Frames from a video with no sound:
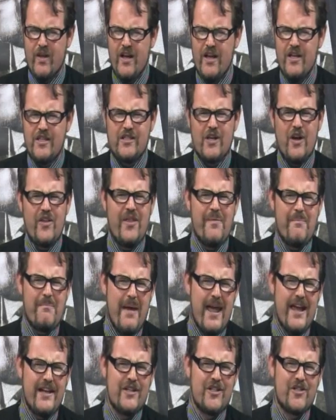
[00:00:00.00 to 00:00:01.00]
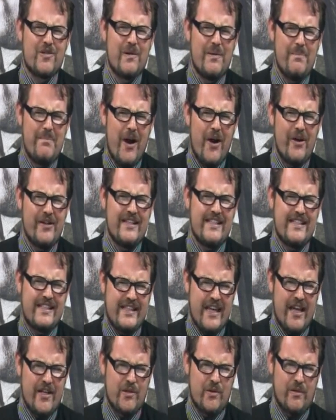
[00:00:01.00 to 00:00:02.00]
So the mandatory Māori
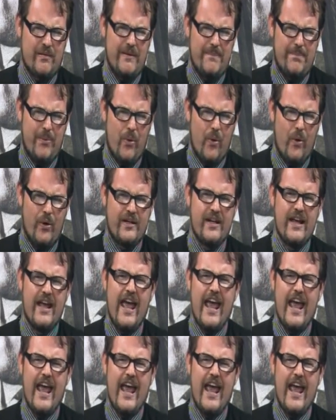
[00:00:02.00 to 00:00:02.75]
Statutory Board